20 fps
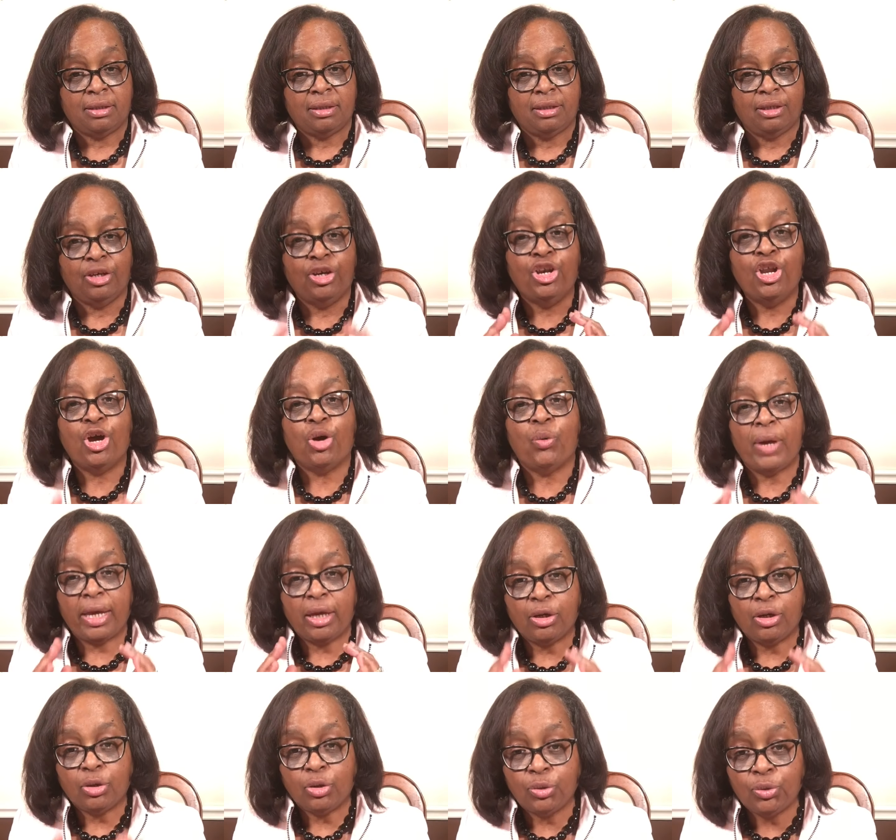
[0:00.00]

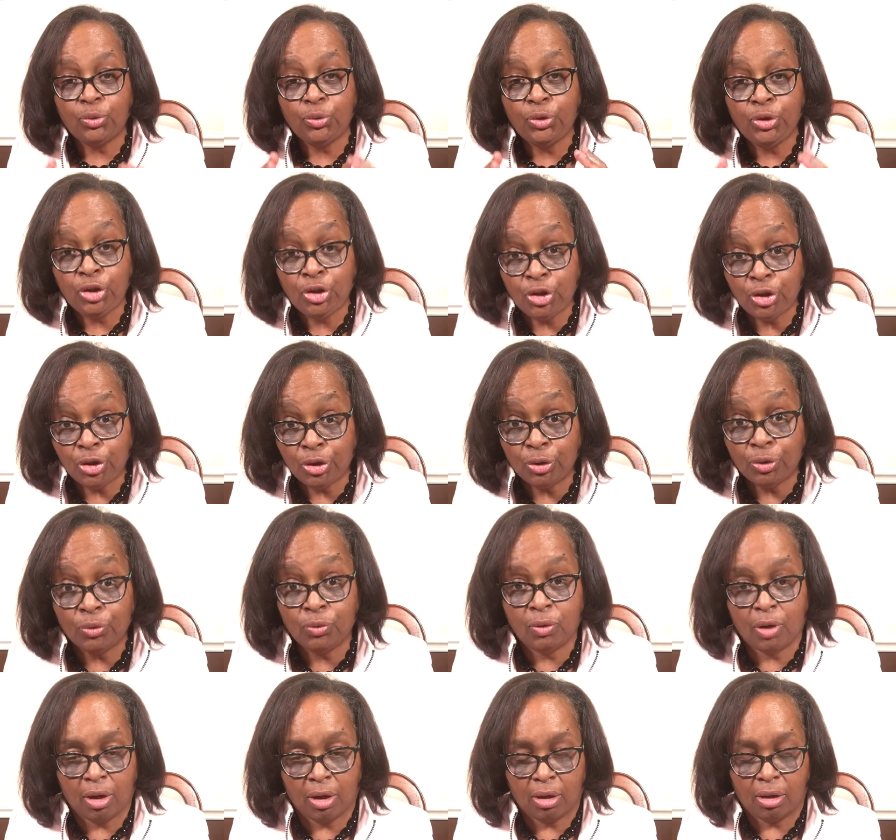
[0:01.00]
knowing who
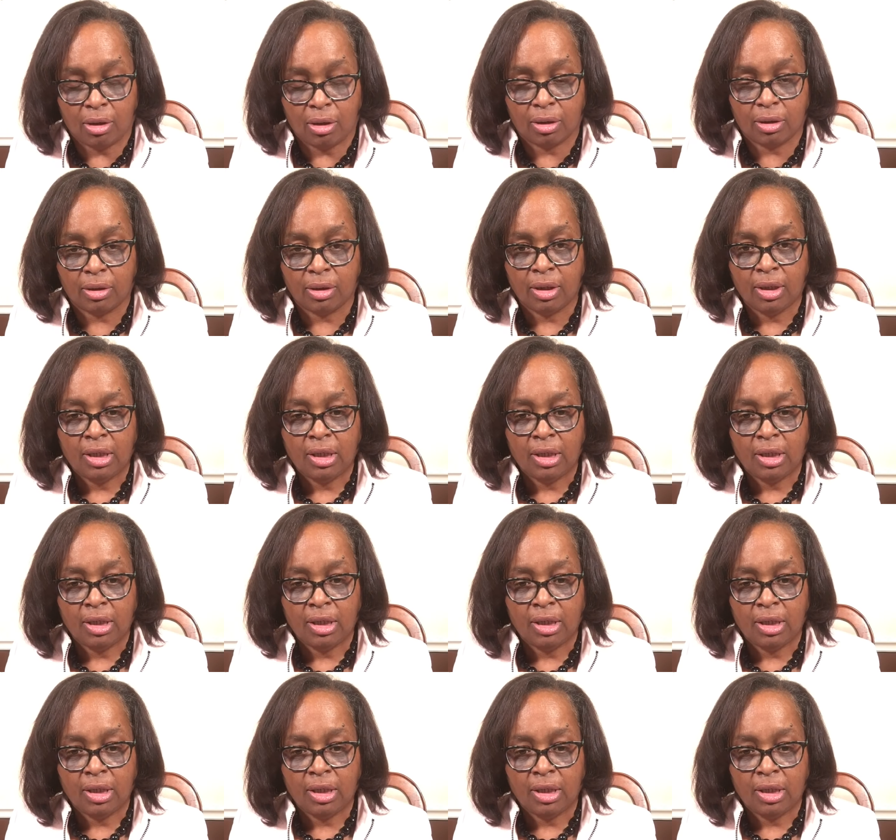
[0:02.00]
you are.